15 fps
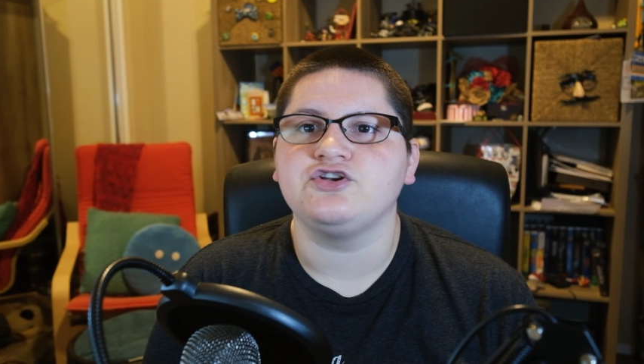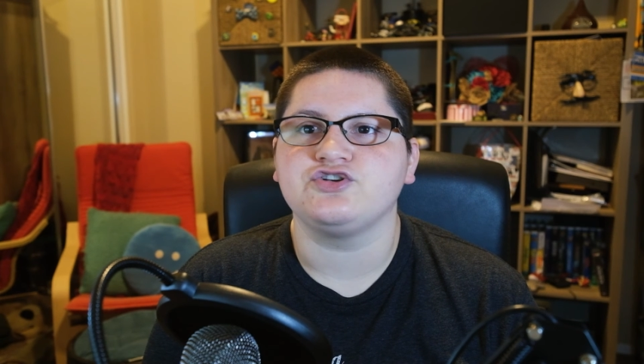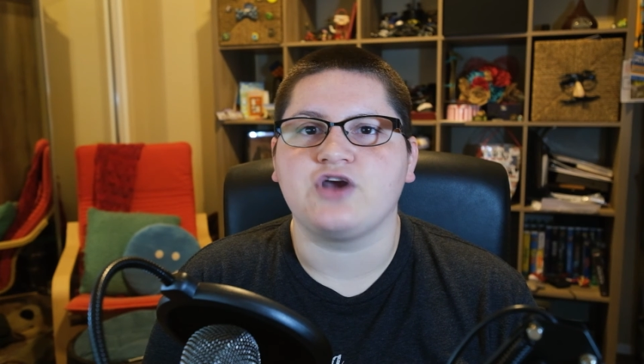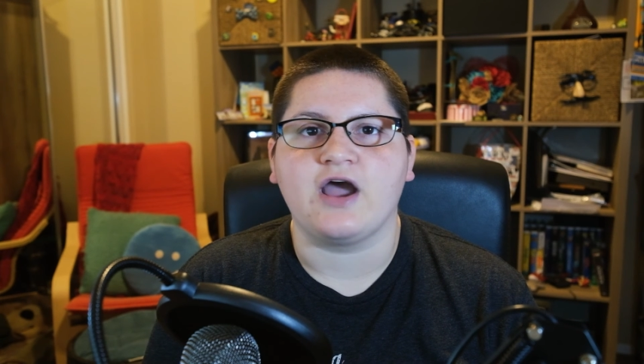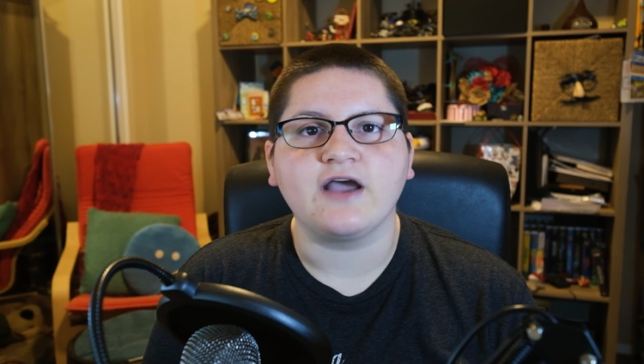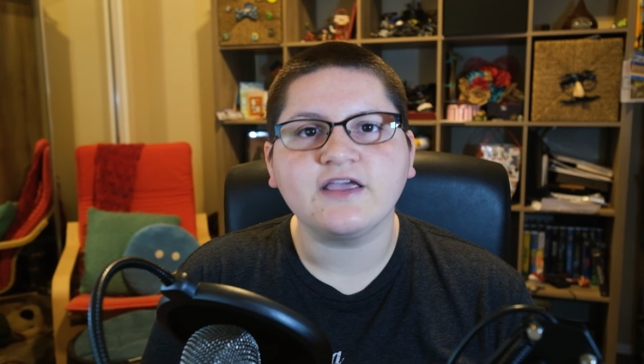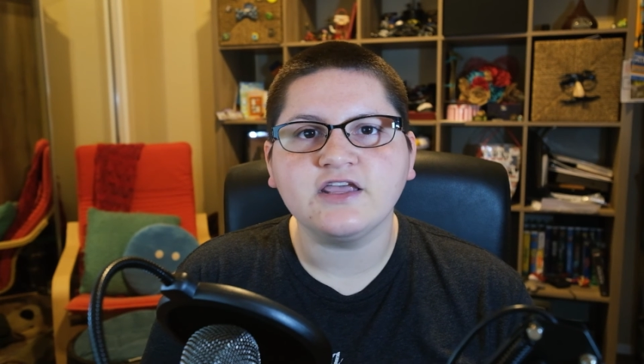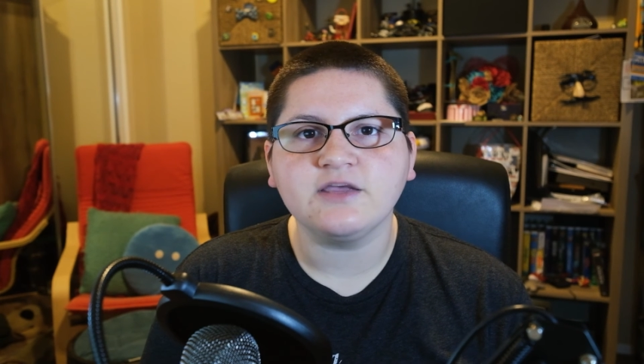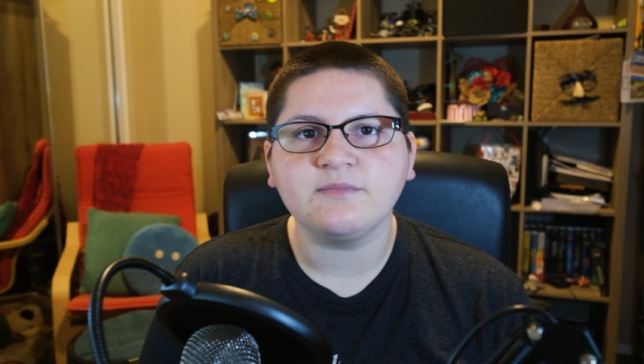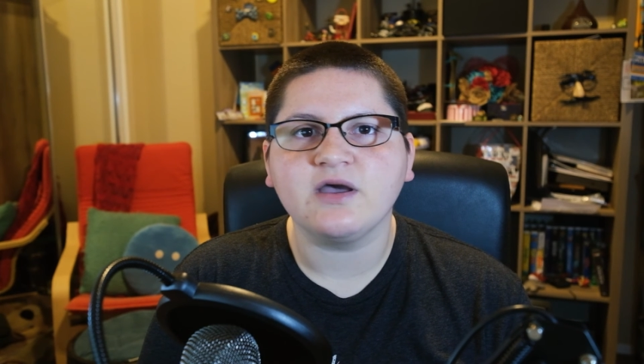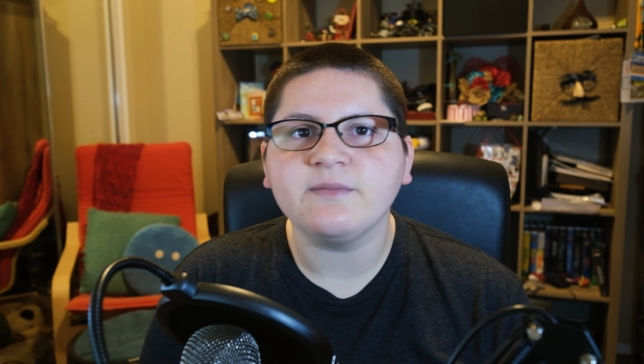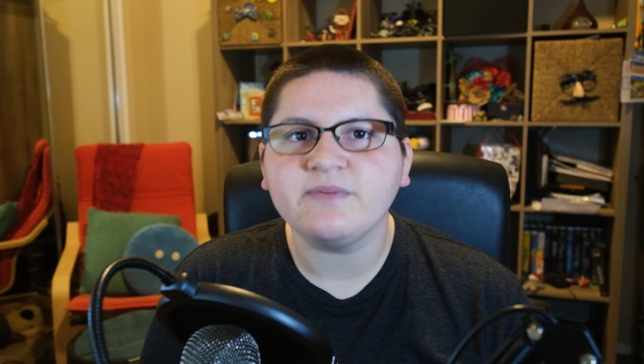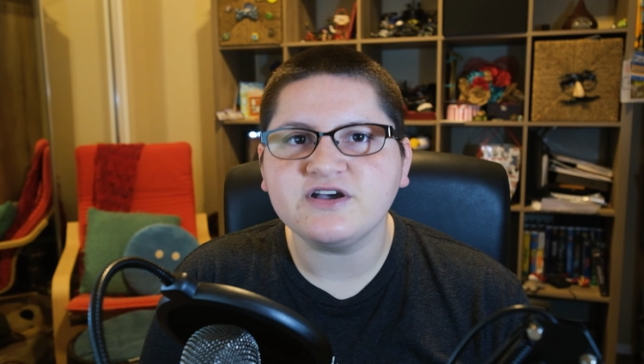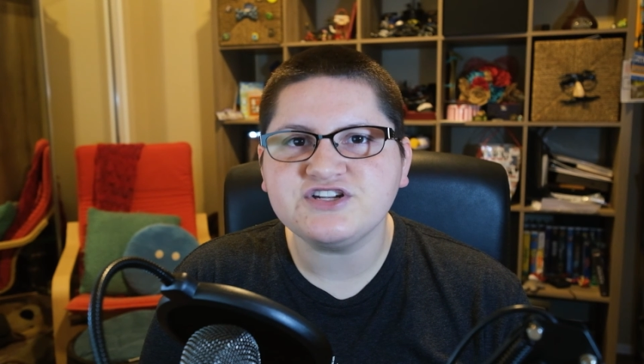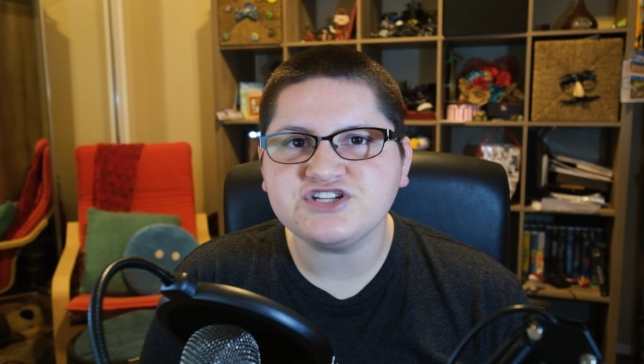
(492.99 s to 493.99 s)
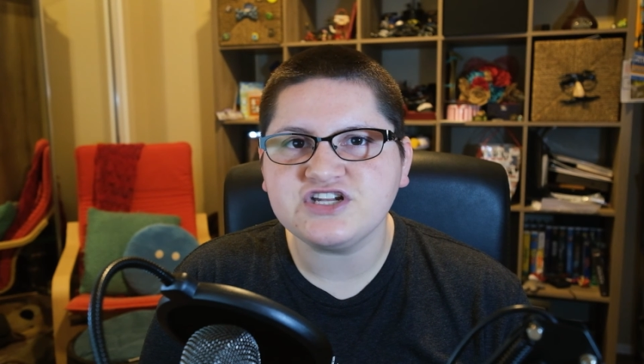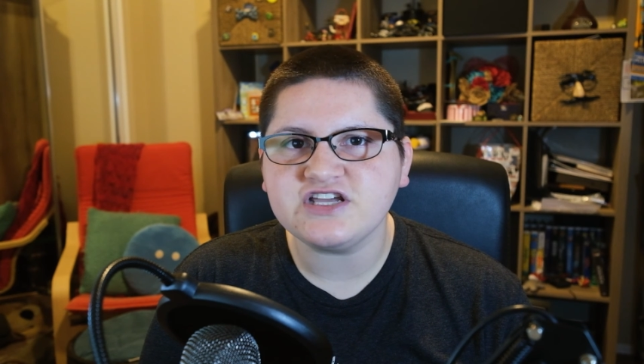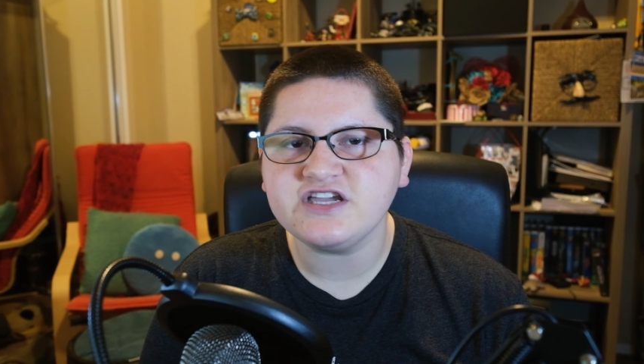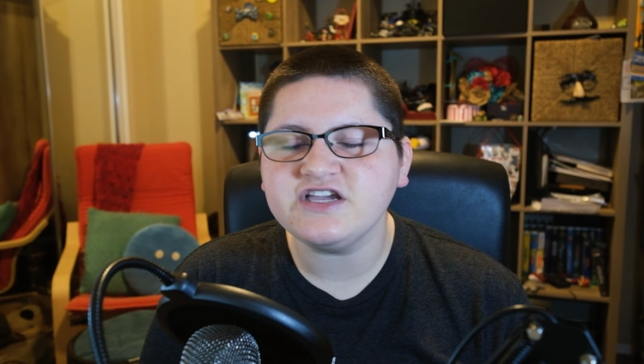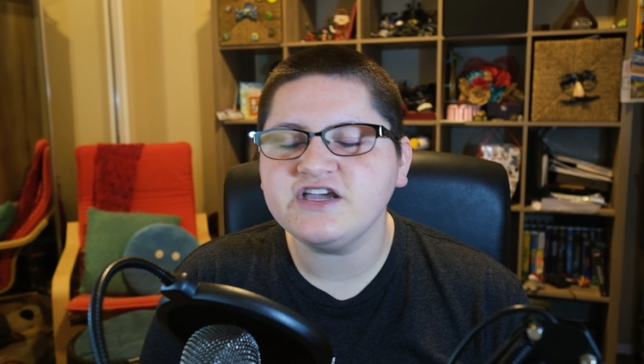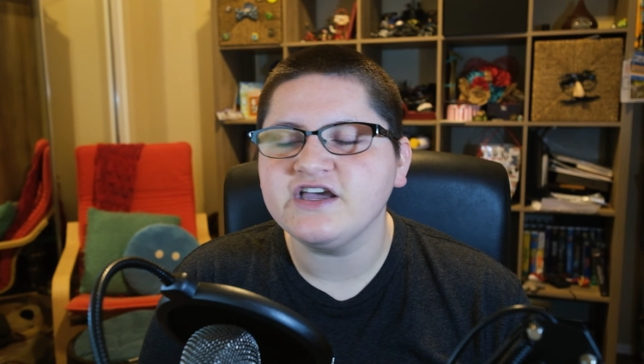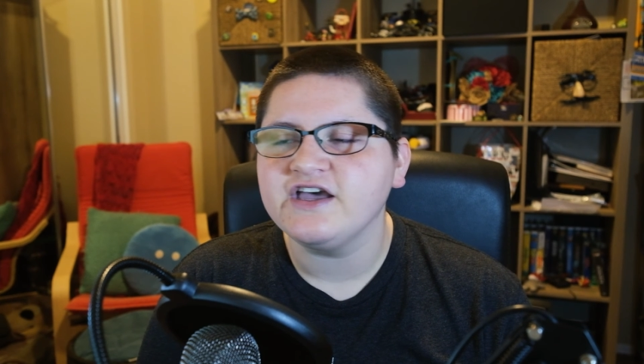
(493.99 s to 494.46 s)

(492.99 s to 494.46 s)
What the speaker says: tracking my budgeting.